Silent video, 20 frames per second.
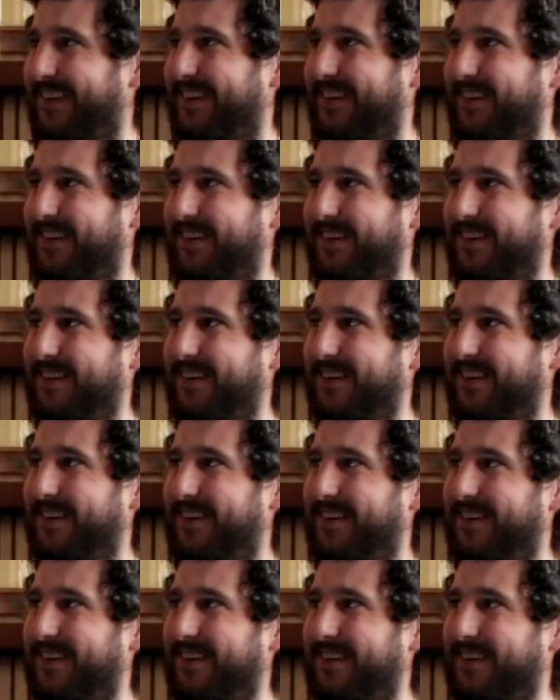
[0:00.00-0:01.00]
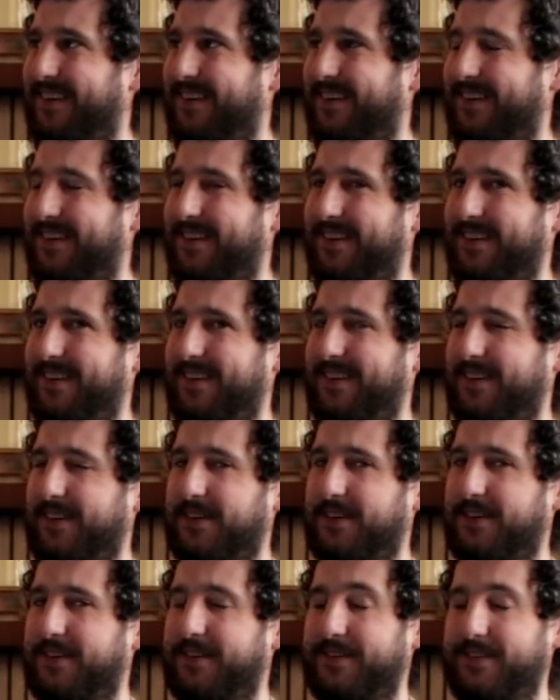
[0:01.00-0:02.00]

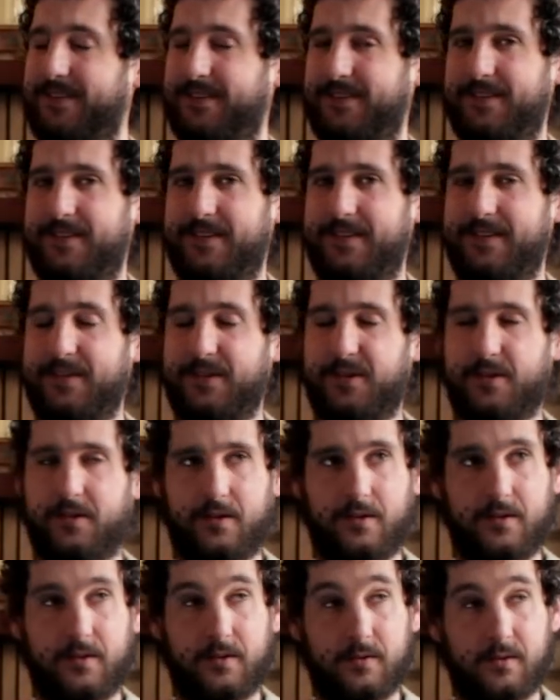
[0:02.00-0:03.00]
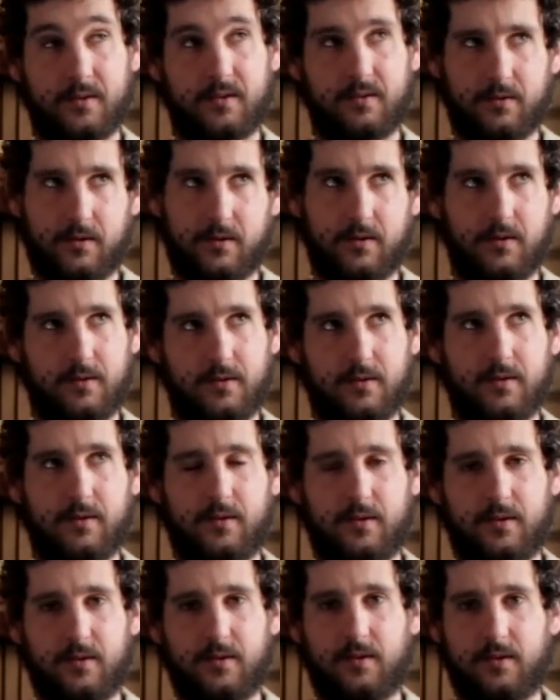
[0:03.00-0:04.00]

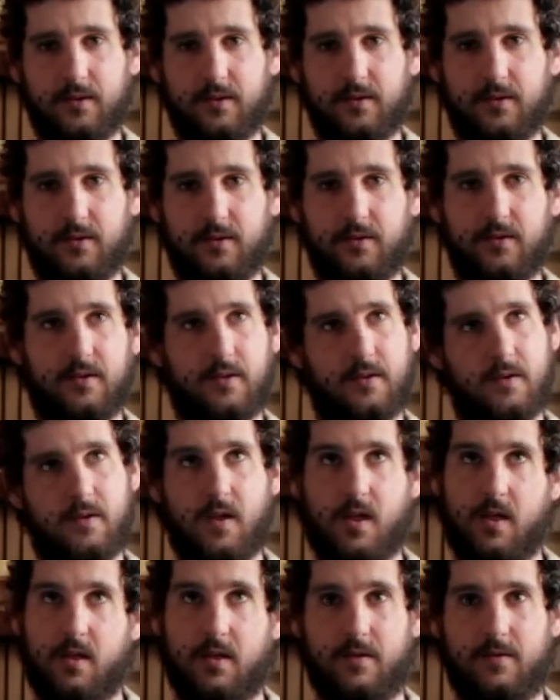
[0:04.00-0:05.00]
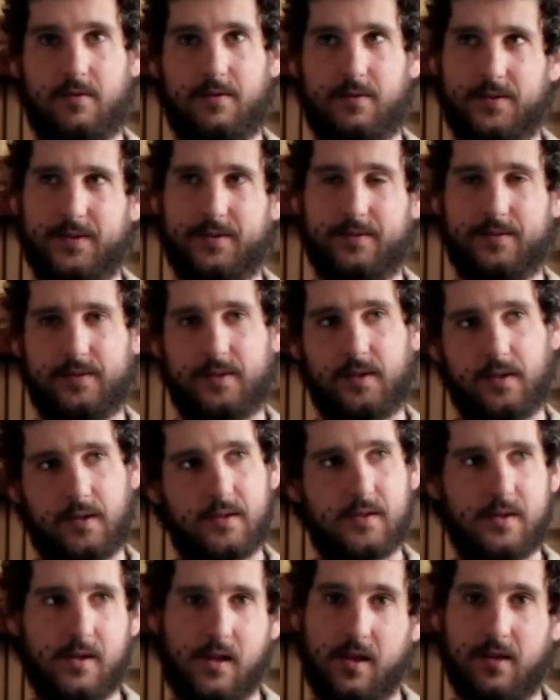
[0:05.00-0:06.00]

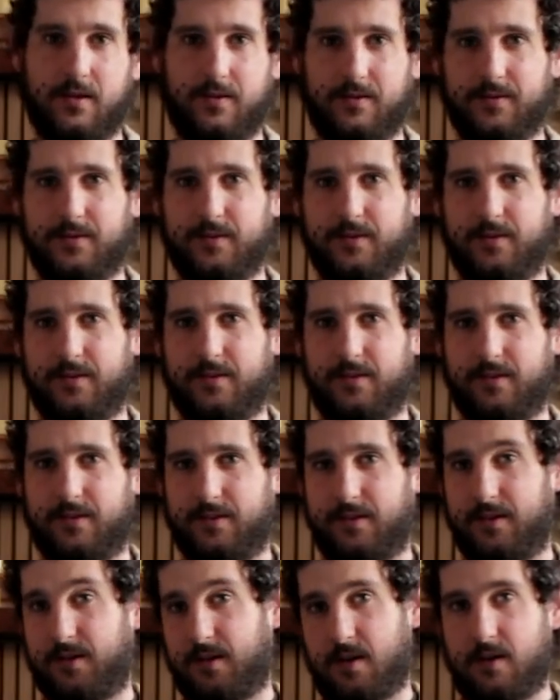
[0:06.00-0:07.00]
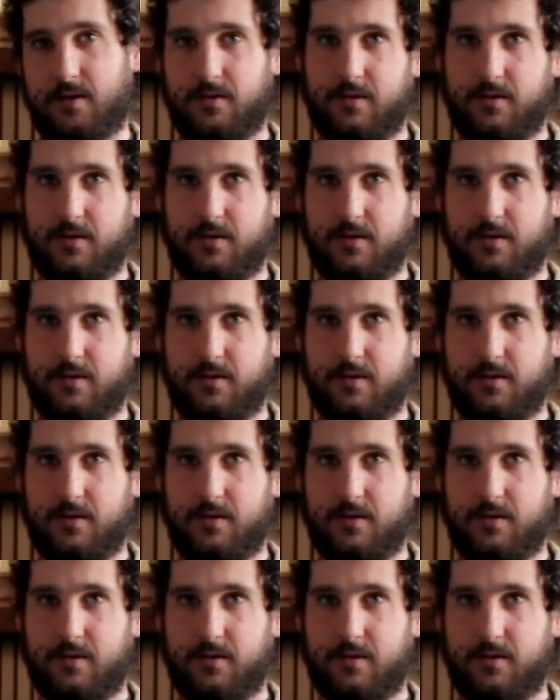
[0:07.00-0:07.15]
The person shown says nothing.